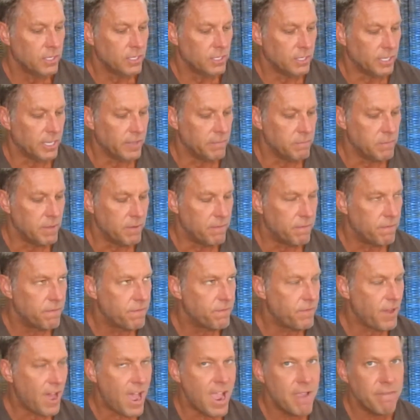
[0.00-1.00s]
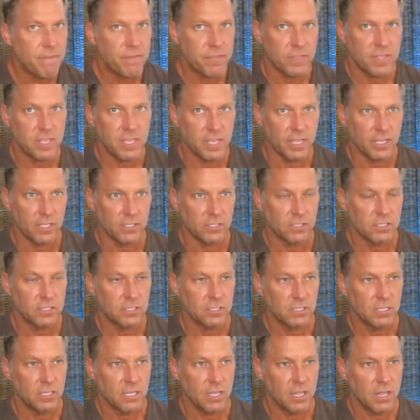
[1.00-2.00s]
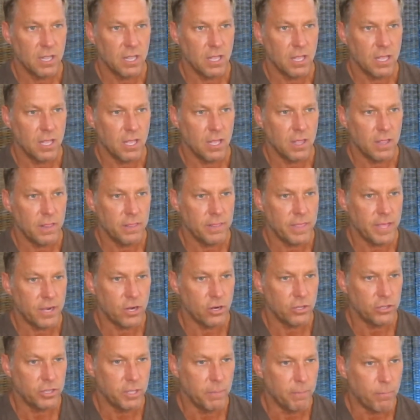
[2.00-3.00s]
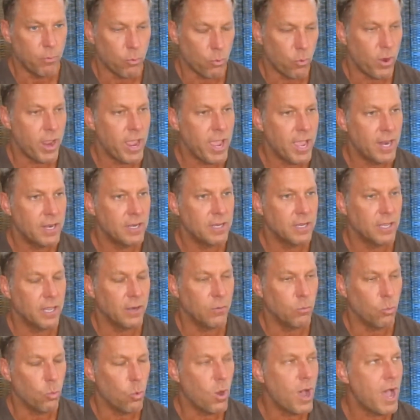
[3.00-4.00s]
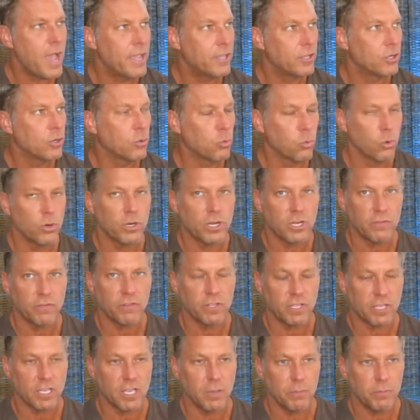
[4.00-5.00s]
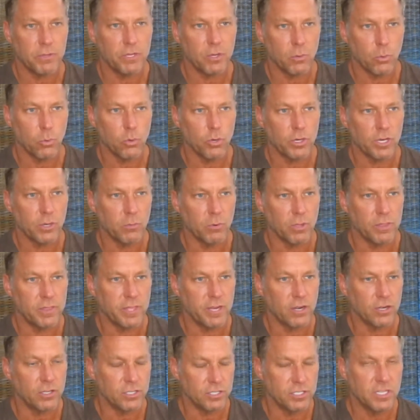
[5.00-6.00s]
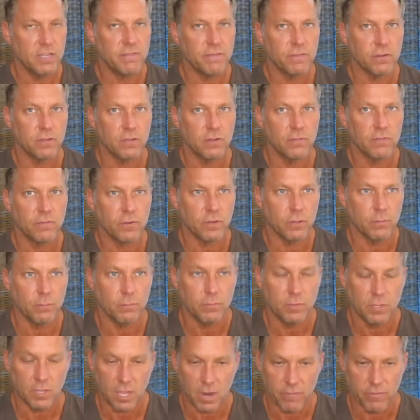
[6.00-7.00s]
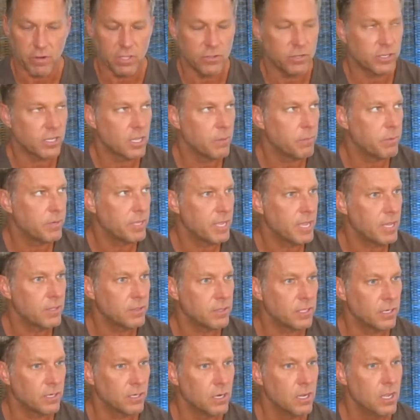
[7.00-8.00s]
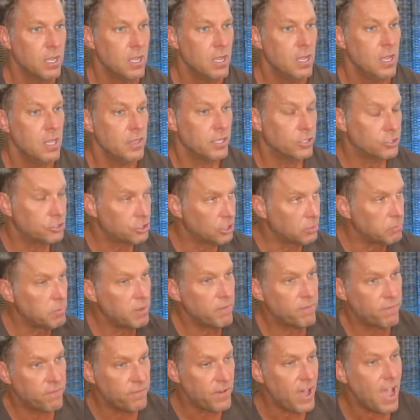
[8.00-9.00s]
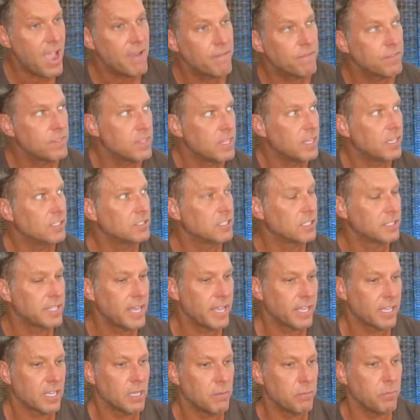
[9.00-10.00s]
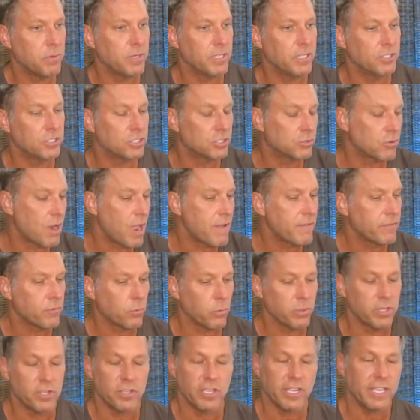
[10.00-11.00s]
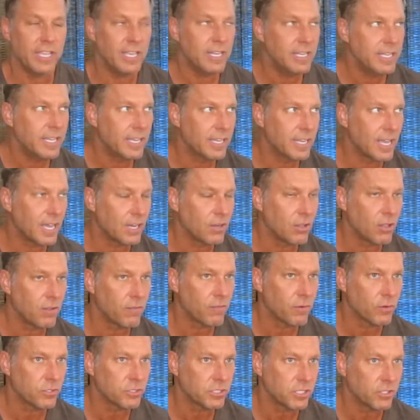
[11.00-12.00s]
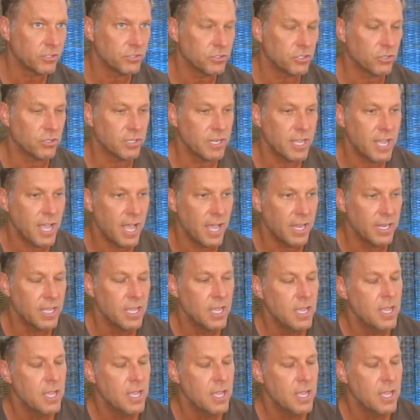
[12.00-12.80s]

give me five things that are the brand and why you're working for the company you're working with that are different from every other company out there. There should be five things that that company is striving for, whether they're hitting it on all four cylinders or not.